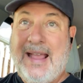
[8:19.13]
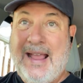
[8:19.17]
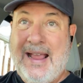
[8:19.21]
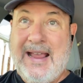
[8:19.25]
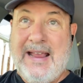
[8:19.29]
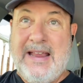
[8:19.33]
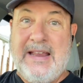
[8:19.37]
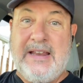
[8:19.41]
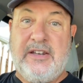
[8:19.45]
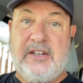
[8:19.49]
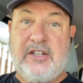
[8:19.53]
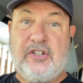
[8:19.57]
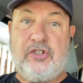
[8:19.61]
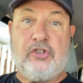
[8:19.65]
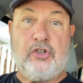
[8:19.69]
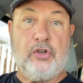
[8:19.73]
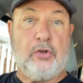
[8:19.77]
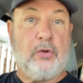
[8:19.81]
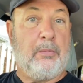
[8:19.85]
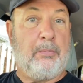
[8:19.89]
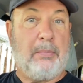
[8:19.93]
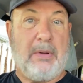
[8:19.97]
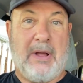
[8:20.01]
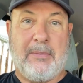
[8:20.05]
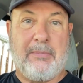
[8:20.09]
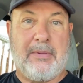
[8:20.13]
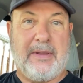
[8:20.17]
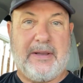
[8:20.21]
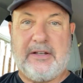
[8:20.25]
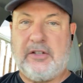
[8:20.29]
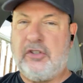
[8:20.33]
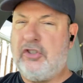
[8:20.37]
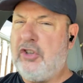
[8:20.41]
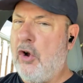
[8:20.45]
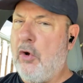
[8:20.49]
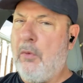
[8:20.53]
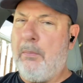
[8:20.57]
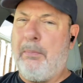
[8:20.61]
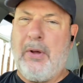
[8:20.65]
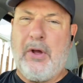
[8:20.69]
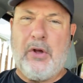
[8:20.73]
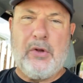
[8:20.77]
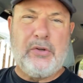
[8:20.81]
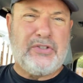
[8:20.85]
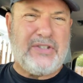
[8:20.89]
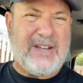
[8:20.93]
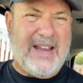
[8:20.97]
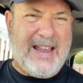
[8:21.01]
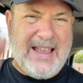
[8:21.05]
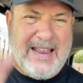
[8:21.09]
And do it public. Don't
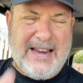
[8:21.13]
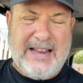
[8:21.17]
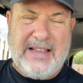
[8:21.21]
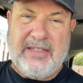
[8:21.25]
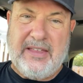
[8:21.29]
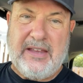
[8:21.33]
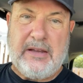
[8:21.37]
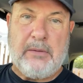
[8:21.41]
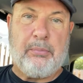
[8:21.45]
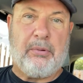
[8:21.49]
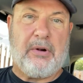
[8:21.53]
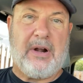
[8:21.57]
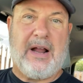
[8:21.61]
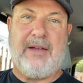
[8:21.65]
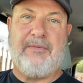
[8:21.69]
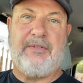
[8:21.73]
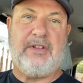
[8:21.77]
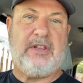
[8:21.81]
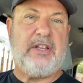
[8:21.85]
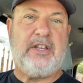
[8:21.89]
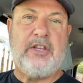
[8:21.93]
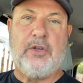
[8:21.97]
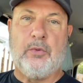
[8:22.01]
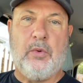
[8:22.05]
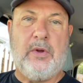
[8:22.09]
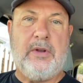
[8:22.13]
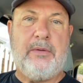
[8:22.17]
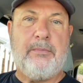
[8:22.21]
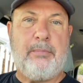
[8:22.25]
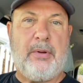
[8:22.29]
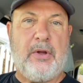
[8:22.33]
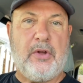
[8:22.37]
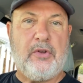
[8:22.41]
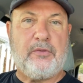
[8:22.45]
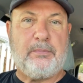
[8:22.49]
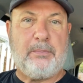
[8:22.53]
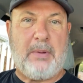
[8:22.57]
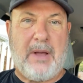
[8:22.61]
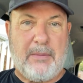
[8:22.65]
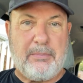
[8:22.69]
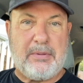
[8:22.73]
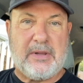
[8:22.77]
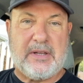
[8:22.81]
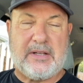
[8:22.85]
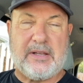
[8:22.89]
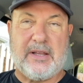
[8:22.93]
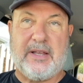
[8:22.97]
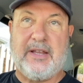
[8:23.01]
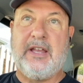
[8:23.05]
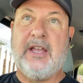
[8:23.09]
post anything privately you wouldn't post
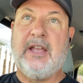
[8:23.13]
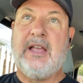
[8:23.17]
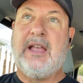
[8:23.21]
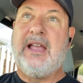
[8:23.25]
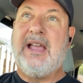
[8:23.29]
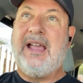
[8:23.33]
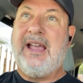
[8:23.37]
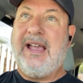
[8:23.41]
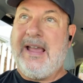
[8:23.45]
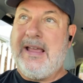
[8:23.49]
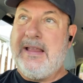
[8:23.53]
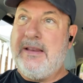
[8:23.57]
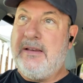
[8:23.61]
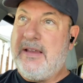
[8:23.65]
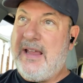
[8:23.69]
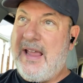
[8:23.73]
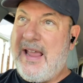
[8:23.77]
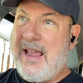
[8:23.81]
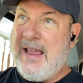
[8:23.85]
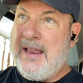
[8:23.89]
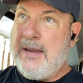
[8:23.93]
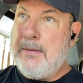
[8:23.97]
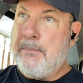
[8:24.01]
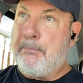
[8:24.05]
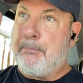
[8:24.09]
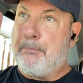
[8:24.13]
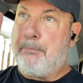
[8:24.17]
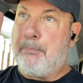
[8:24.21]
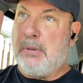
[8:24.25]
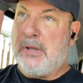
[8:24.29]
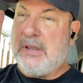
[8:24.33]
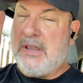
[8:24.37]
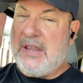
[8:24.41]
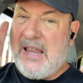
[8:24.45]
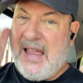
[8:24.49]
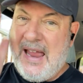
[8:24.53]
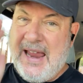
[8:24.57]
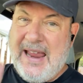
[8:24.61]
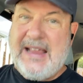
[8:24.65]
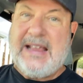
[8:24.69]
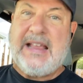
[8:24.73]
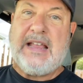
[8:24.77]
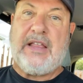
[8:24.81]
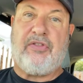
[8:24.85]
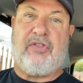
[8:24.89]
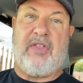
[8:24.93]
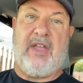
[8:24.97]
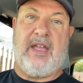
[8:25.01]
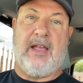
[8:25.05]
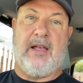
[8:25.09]
publicly. And
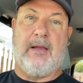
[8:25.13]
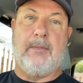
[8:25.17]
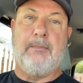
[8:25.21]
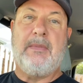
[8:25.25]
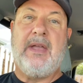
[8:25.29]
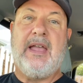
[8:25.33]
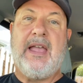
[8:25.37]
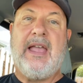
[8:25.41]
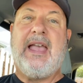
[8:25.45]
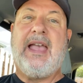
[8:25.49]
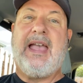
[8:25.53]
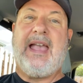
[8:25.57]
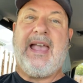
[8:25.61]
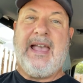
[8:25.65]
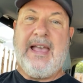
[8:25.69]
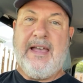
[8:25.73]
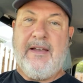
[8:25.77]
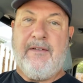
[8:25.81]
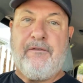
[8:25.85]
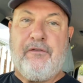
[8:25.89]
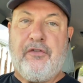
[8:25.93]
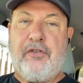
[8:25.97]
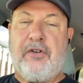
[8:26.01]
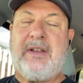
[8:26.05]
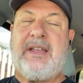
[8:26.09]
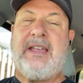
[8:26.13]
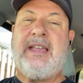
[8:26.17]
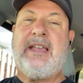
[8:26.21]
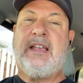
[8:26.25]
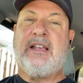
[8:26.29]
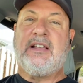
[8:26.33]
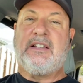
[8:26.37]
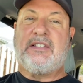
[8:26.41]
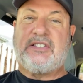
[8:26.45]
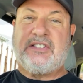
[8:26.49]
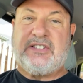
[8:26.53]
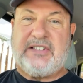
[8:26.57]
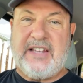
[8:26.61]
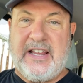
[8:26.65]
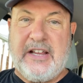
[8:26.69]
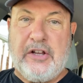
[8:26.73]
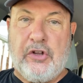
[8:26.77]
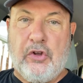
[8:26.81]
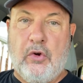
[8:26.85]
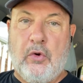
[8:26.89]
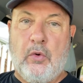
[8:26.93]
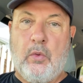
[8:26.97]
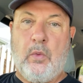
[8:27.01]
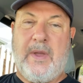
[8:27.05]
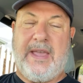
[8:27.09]
blanket them every
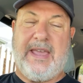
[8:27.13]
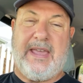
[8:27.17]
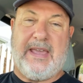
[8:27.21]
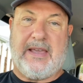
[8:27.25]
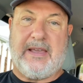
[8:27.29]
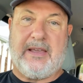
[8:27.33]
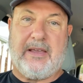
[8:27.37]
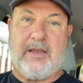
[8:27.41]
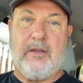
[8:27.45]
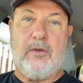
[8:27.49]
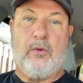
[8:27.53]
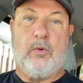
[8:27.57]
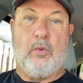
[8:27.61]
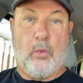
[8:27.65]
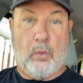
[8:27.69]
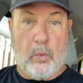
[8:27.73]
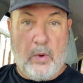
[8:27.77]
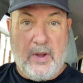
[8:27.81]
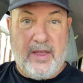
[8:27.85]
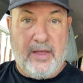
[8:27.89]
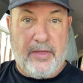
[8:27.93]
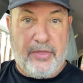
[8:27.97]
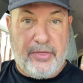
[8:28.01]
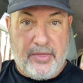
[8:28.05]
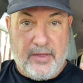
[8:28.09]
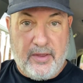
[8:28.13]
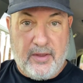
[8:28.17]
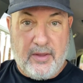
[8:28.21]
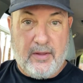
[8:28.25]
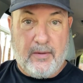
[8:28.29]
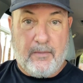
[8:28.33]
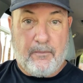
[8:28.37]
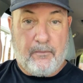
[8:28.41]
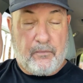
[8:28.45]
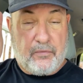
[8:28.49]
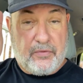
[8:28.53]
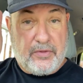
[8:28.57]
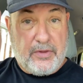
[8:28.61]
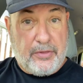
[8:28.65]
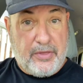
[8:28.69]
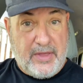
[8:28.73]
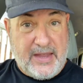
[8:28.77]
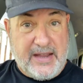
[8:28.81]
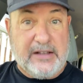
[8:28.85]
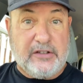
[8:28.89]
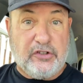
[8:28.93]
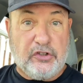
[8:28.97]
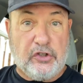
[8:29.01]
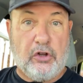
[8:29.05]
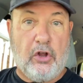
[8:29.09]
single week with
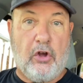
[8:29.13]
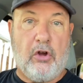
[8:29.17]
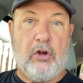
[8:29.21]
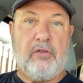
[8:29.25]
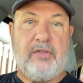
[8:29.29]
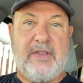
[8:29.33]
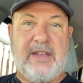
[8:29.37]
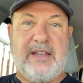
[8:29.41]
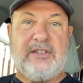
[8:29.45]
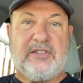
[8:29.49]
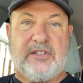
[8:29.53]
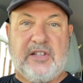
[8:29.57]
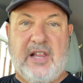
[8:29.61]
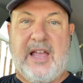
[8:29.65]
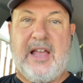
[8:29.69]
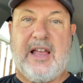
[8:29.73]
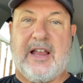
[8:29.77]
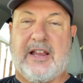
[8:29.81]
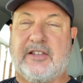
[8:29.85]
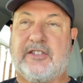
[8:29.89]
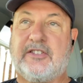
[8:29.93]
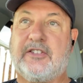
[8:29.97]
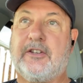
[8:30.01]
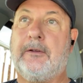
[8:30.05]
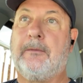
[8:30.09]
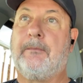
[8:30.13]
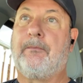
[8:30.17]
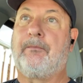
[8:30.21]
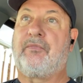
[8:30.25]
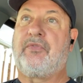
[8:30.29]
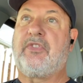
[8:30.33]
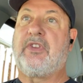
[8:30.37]
things along these lines.